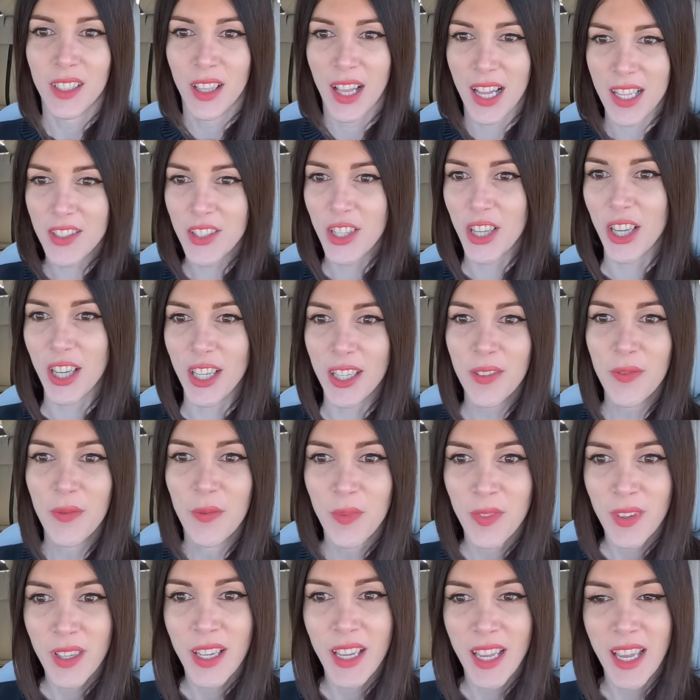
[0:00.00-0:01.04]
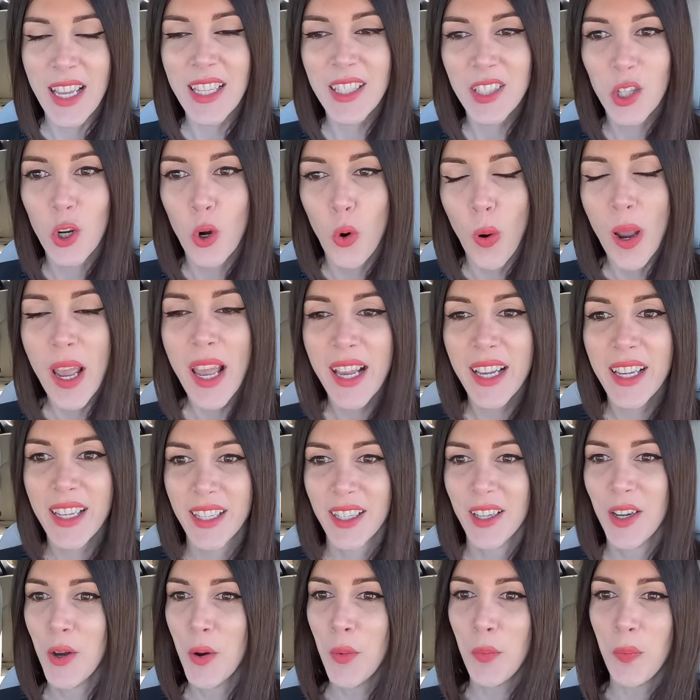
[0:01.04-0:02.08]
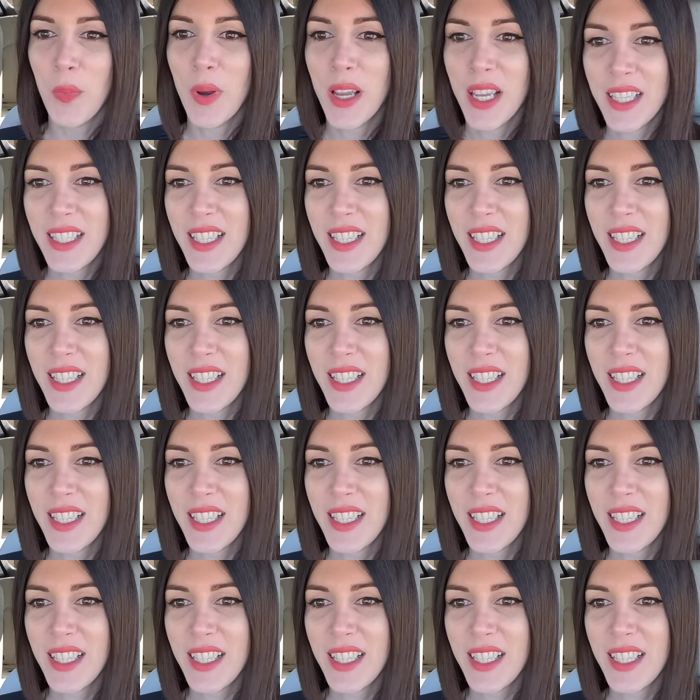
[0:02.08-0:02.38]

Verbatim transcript: That's good. It's quick. It